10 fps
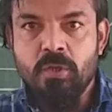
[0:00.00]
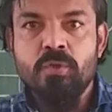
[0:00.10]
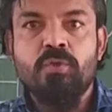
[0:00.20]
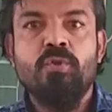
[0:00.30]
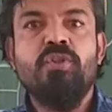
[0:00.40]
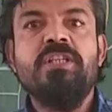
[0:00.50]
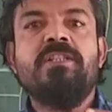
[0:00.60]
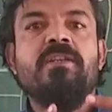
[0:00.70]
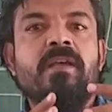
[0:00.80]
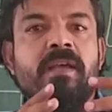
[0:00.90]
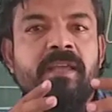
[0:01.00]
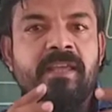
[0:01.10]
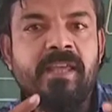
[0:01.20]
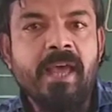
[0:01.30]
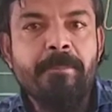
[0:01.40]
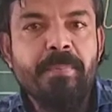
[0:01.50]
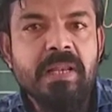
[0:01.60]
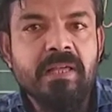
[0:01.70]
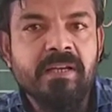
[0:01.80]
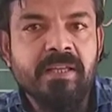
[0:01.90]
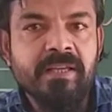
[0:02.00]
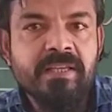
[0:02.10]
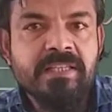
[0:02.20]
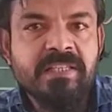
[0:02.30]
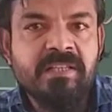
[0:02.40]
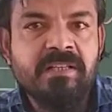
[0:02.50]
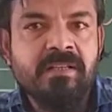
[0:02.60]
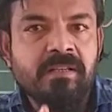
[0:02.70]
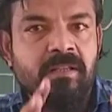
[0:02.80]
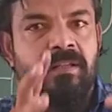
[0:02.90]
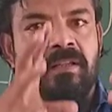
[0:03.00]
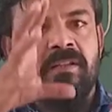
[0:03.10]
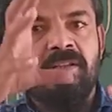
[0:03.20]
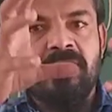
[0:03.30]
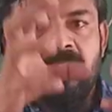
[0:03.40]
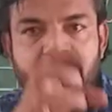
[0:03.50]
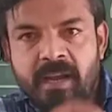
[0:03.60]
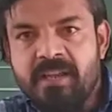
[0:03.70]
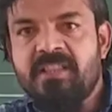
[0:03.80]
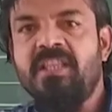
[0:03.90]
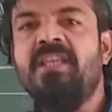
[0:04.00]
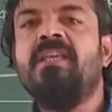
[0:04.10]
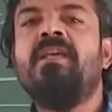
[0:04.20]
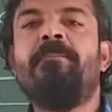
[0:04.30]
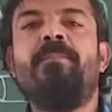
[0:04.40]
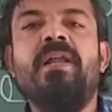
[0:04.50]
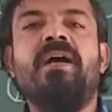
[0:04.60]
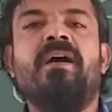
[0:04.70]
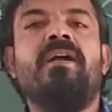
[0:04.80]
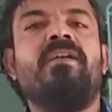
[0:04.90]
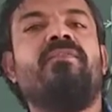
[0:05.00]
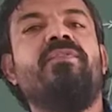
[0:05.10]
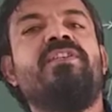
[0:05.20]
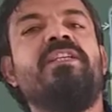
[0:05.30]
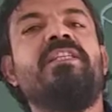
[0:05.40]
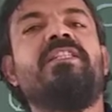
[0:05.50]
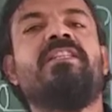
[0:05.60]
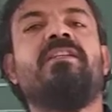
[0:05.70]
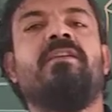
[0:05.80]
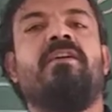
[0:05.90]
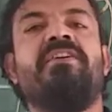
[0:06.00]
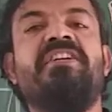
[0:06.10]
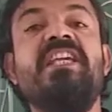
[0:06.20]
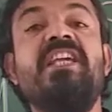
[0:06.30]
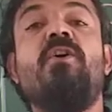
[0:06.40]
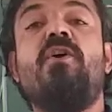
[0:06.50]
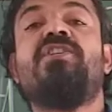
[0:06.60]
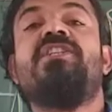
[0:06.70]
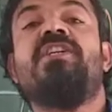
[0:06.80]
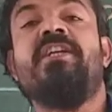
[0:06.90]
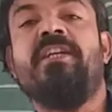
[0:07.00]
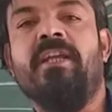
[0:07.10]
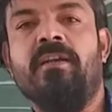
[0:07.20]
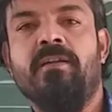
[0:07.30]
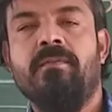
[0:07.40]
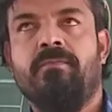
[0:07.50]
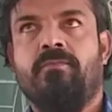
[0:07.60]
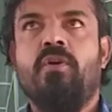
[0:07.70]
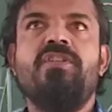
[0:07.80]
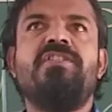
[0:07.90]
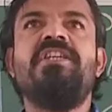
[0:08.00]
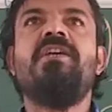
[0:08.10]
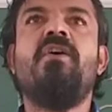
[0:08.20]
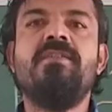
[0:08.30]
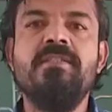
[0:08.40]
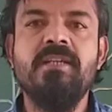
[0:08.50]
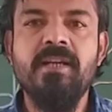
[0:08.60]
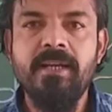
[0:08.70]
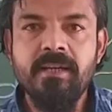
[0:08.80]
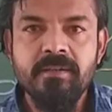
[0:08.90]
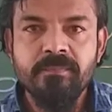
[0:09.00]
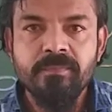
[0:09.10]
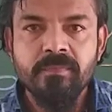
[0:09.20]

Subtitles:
so these capillaries get the blood which is deoxygenated. What is deoxygenated?